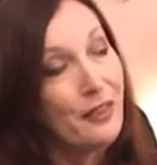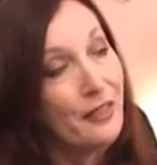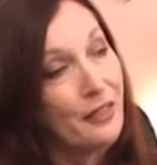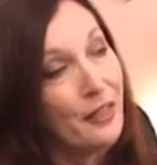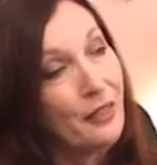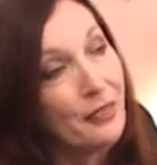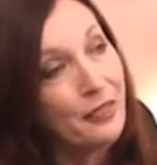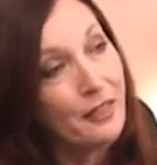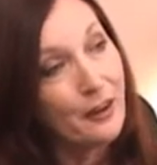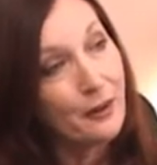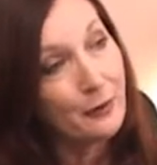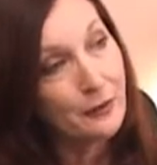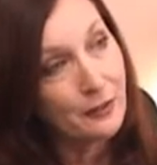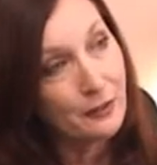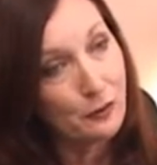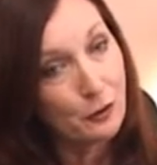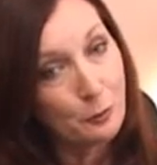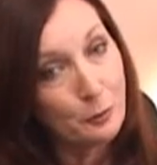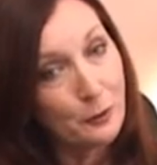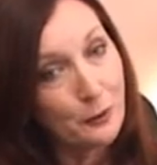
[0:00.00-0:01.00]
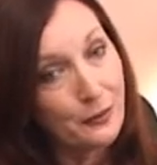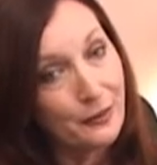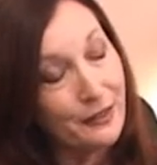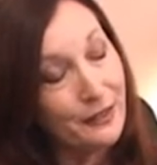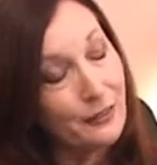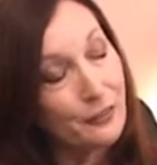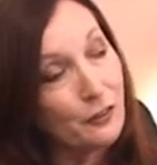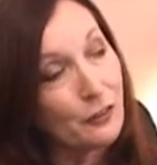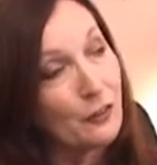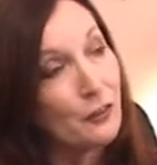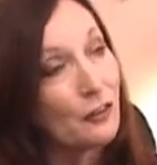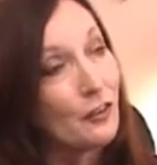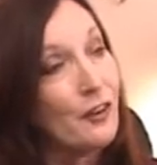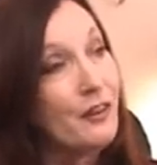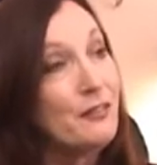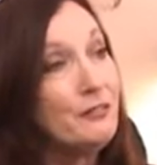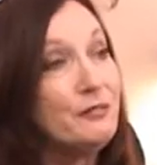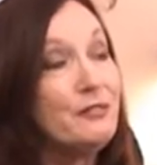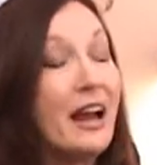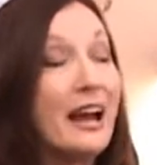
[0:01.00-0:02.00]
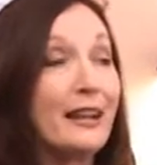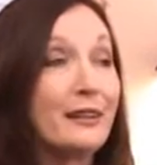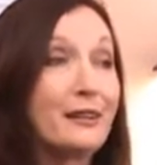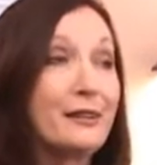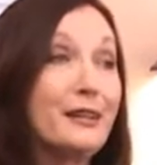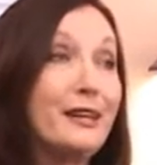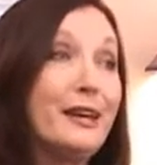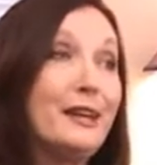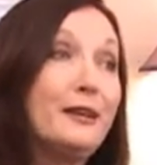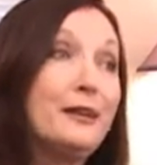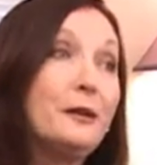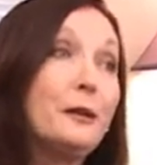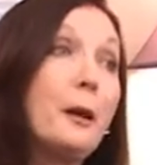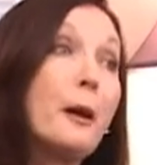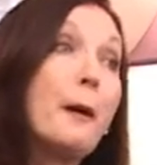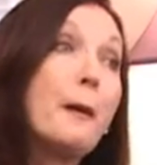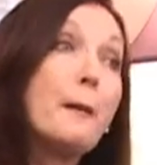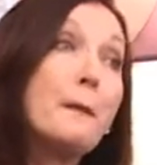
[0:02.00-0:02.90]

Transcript: that their experiences validated